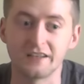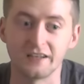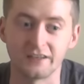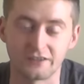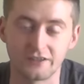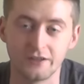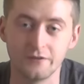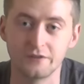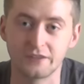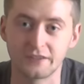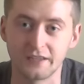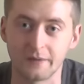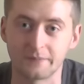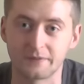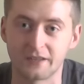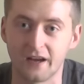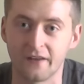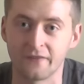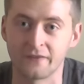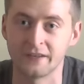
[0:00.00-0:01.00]
take 2
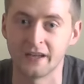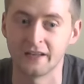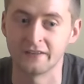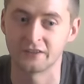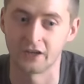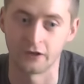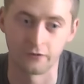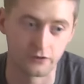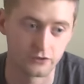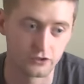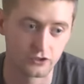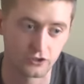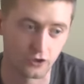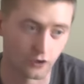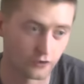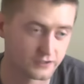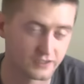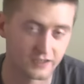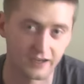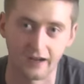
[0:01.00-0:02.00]
steps out of the dead zone,
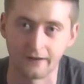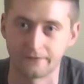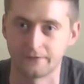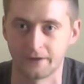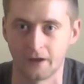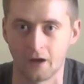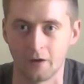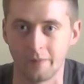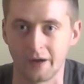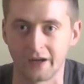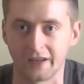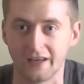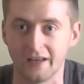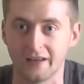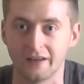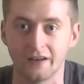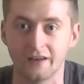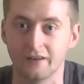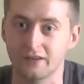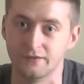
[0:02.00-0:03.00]
shot, have to go back
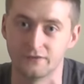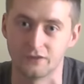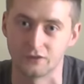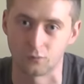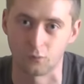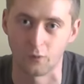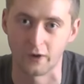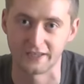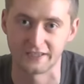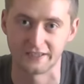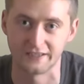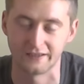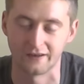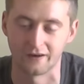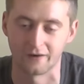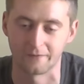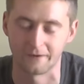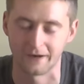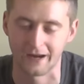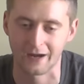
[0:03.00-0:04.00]
in, and you just wasted
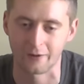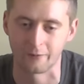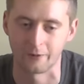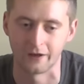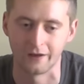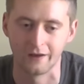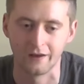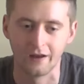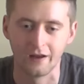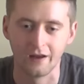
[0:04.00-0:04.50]
half an hour.